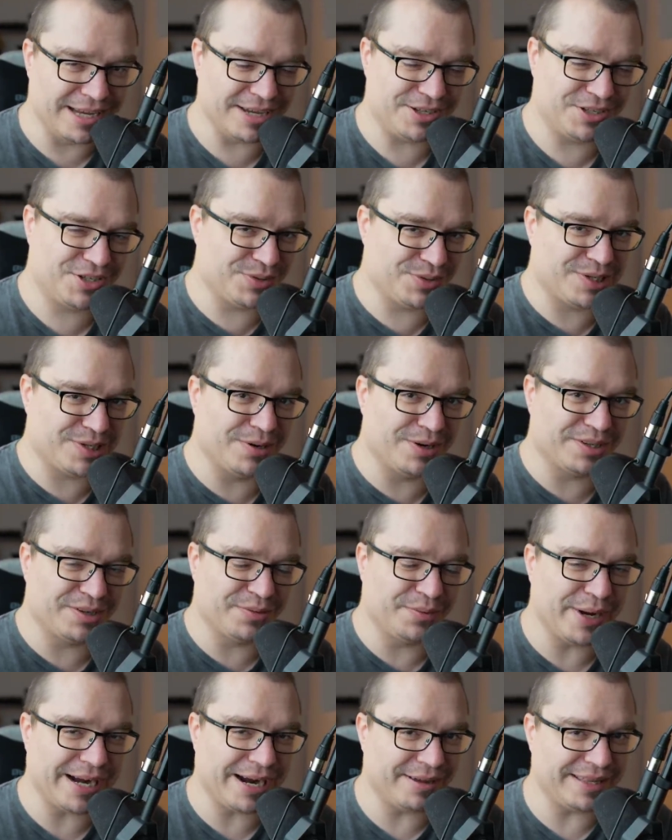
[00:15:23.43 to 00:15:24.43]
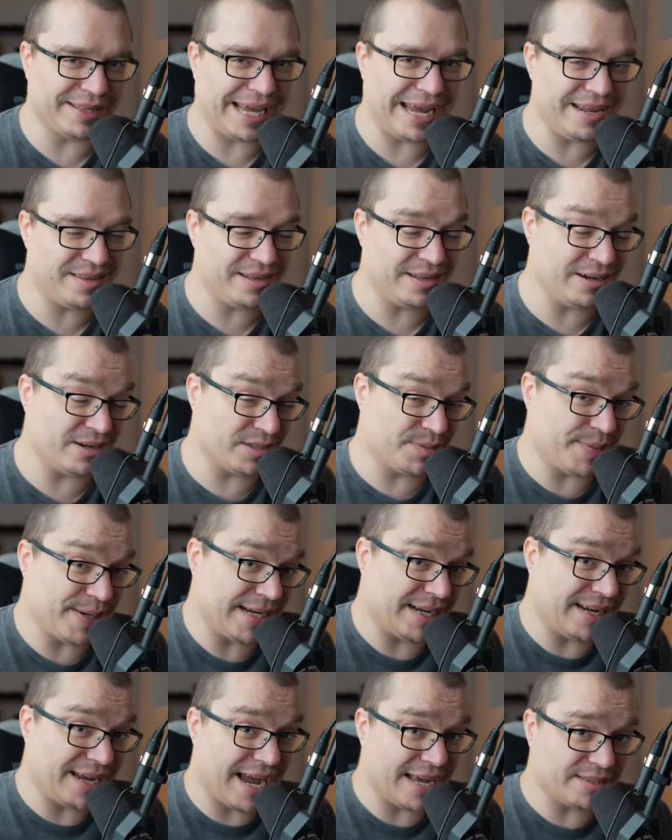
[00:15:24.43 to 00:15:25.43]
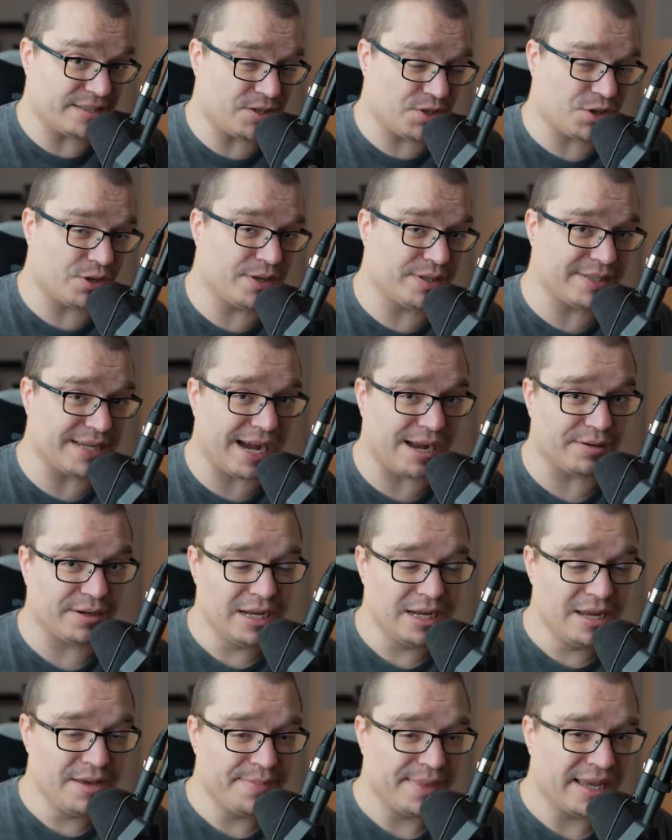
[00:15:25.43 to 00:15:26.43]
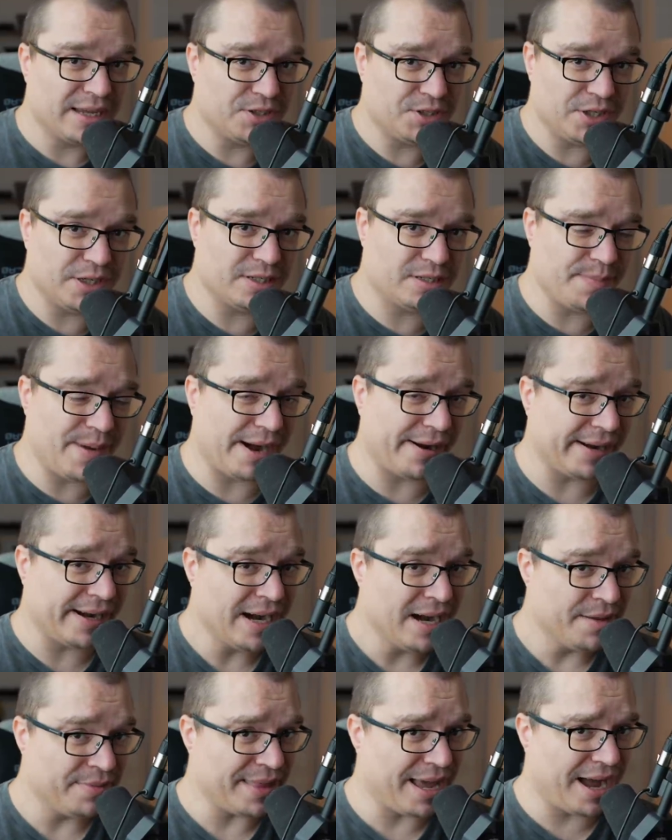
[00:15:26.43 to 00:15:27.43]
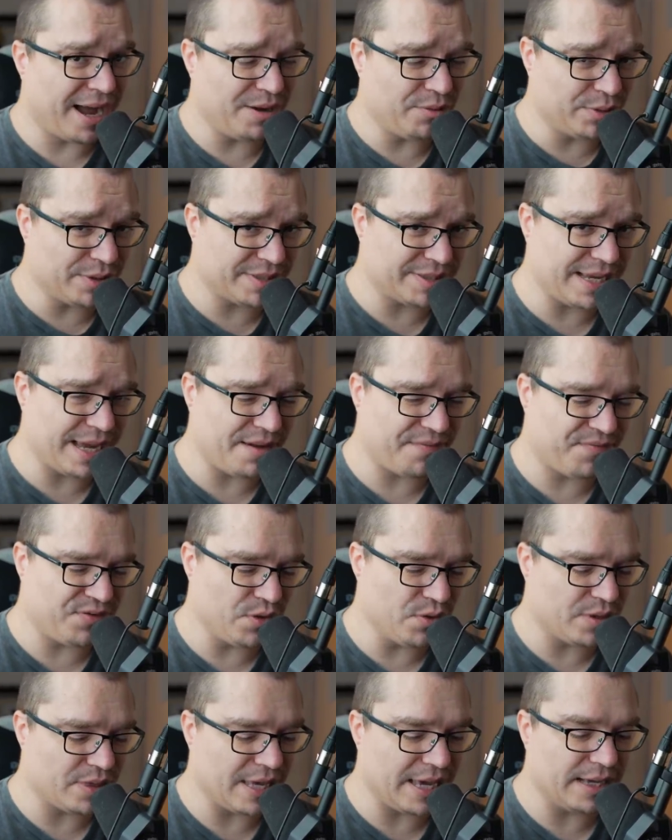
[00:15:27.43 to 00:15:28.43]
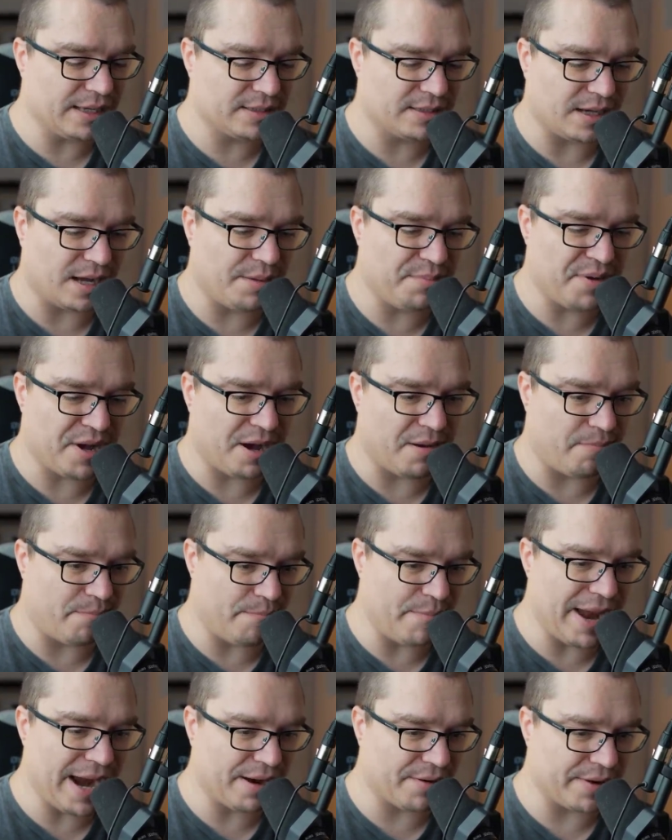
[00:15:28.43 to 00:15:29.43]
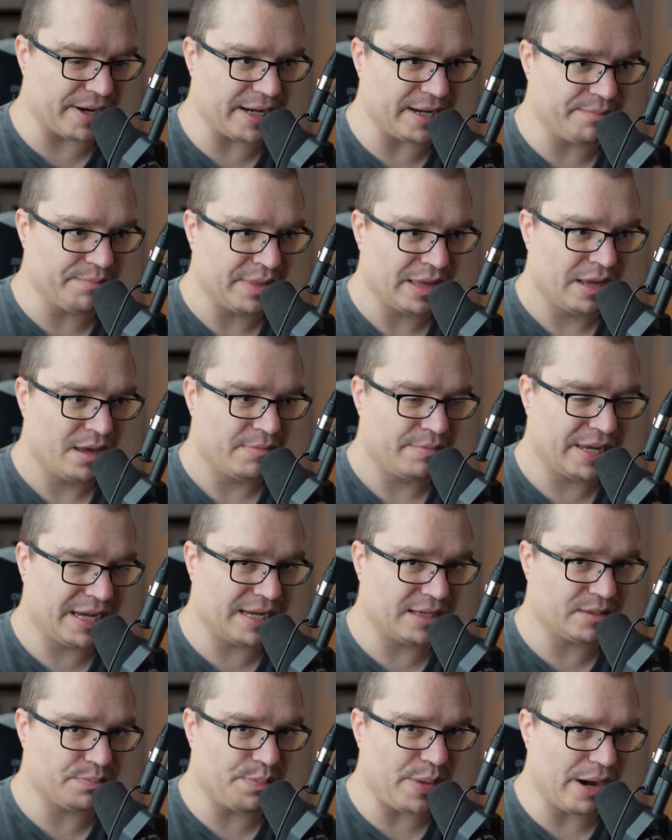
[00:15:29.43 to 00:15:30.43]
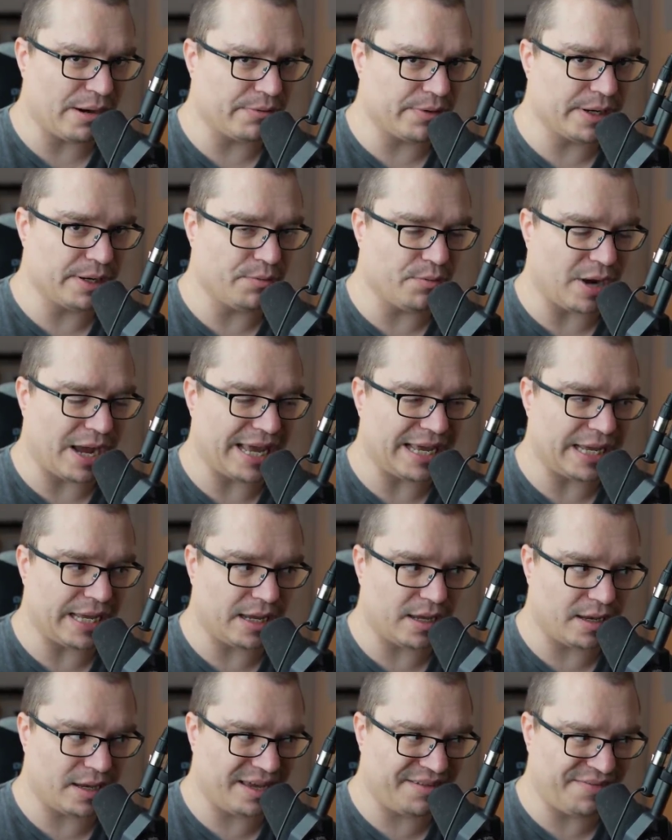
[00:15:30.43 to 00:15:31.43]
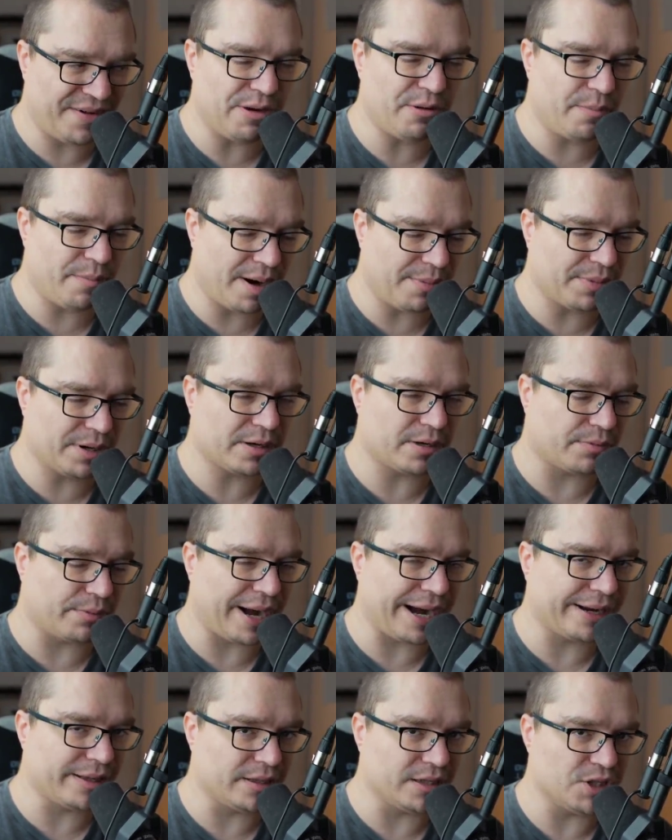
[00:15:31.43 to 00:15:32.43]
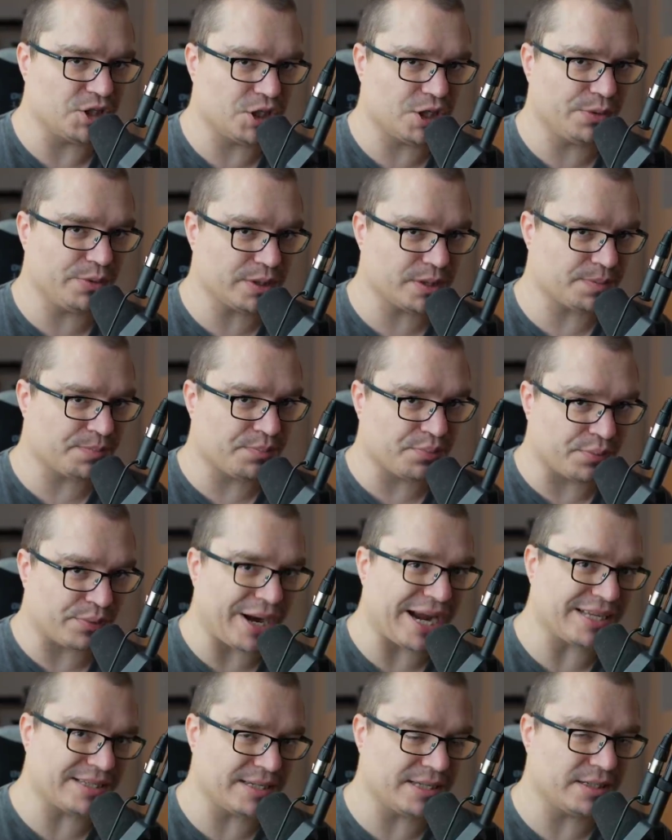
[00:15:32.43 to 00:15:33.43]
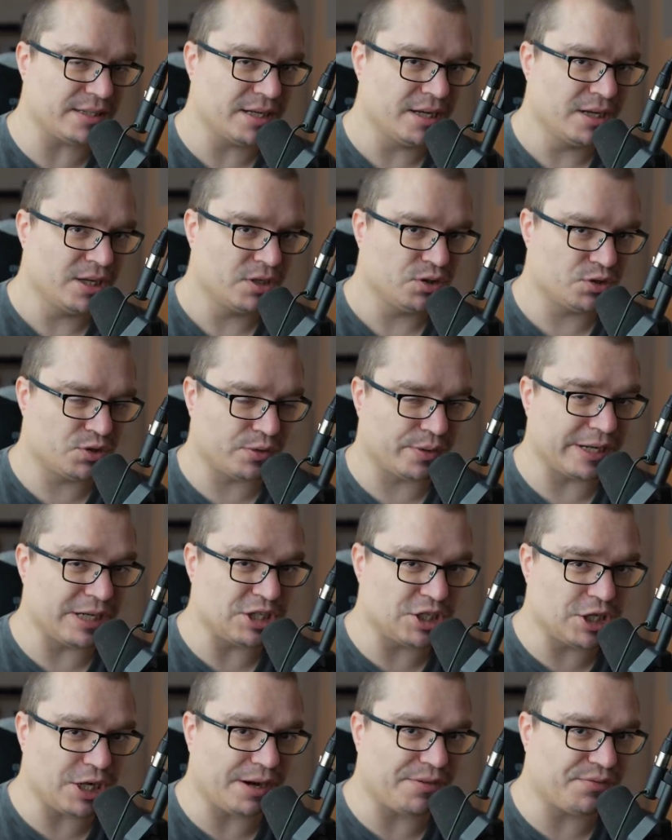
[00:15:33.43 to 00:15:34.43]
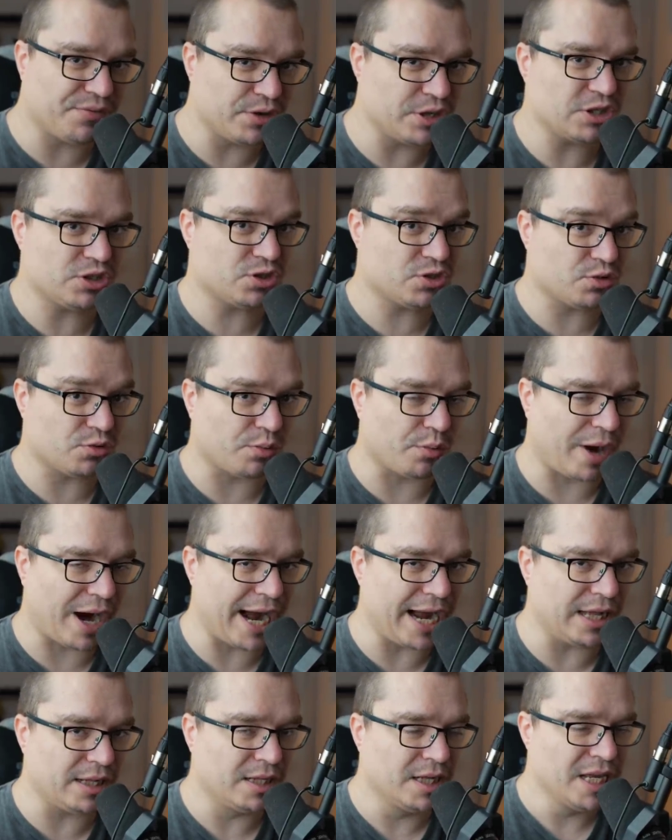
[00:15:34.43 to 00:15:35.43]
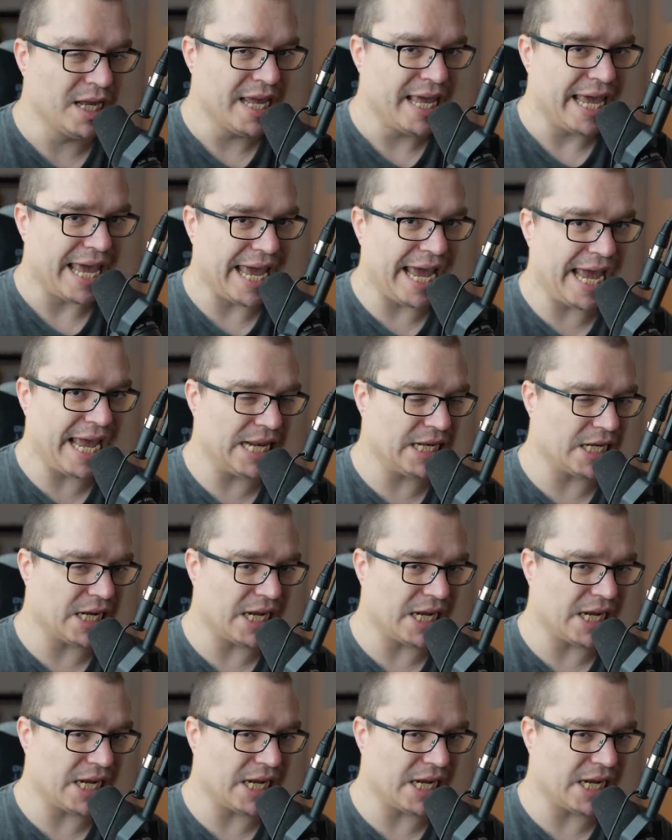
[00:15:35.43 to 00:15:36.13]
She was going to wait out the 18 years, but as it turns out, she is married. Now, I will say a few things about Mary, because Mary, if I remember correctly, she was present during Geoffrey's trial, and